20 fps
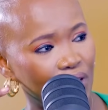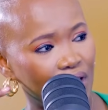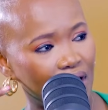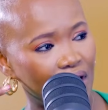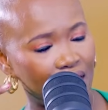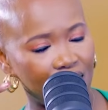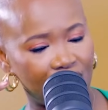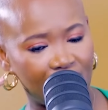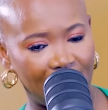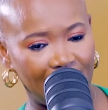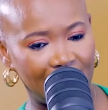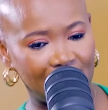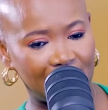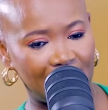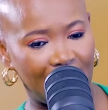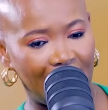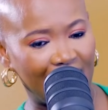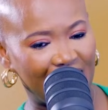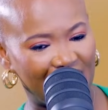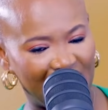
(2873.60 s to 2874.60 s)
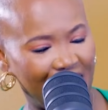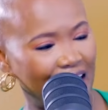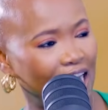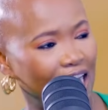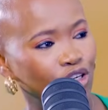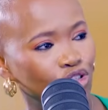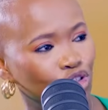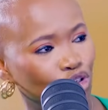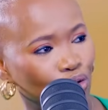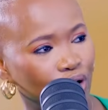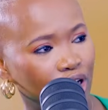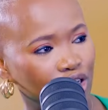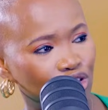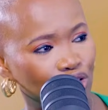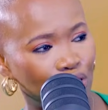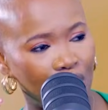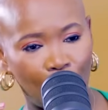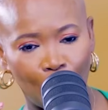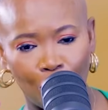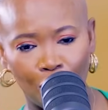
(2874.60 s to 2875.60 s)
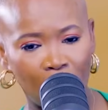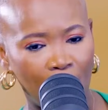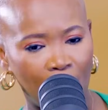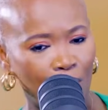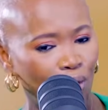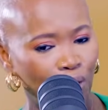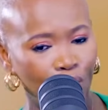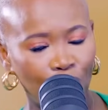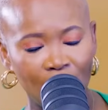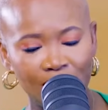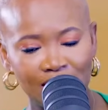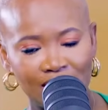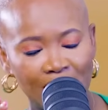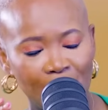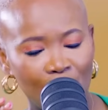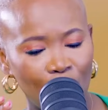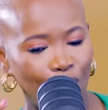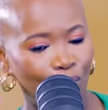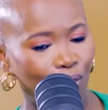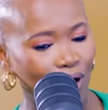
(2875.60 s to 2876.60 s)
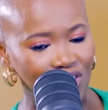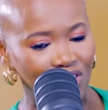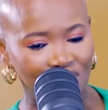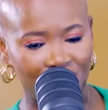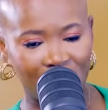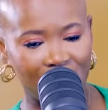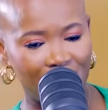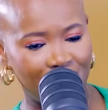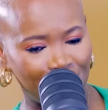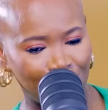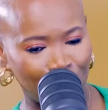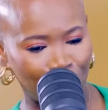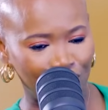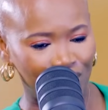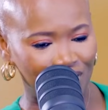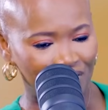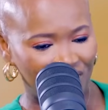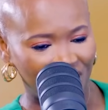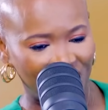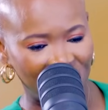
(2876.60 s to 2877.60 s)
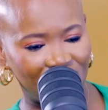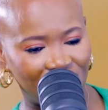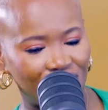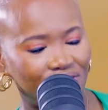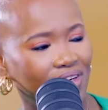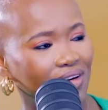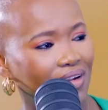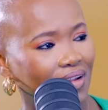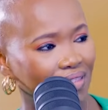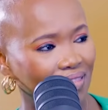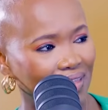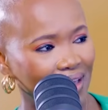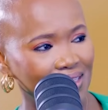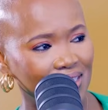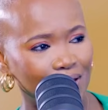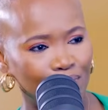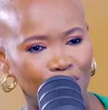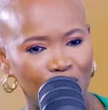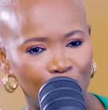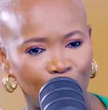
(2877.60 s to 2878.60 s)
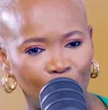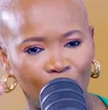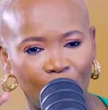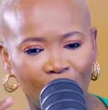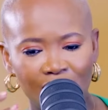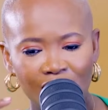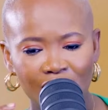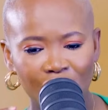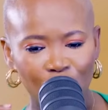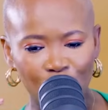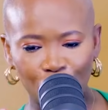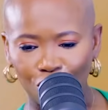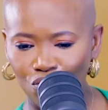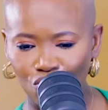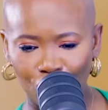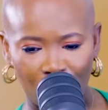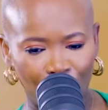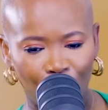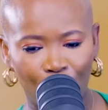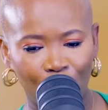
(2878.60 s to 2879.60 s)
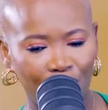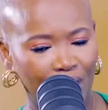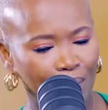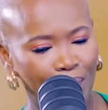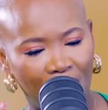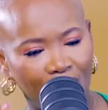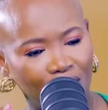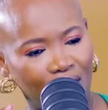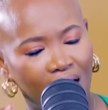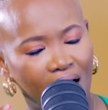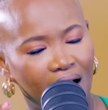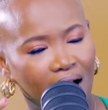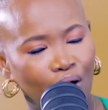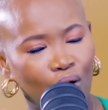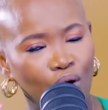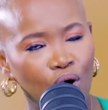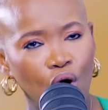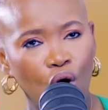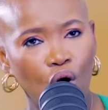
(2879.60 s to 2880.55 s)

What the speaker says: that I can do it. I'm always watching these motivational things, and people, run on about how,